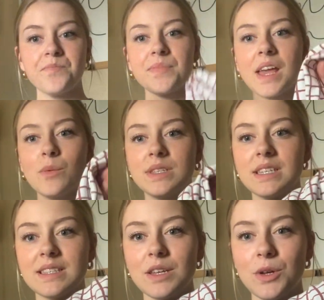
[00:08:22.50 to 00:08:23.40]
it was
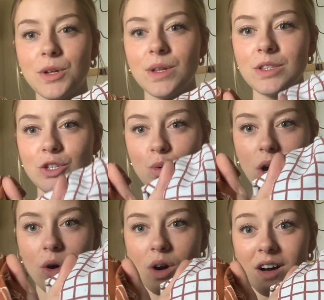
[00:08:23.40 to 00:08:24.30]
this little
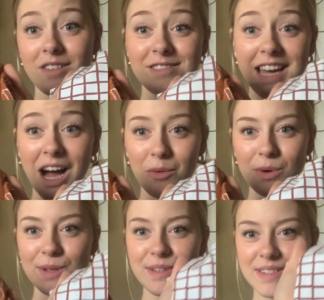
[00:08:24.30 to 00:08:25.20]
duo of
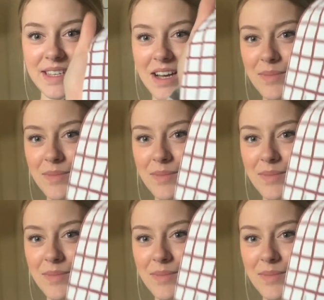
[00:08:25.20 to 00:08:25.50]
towels,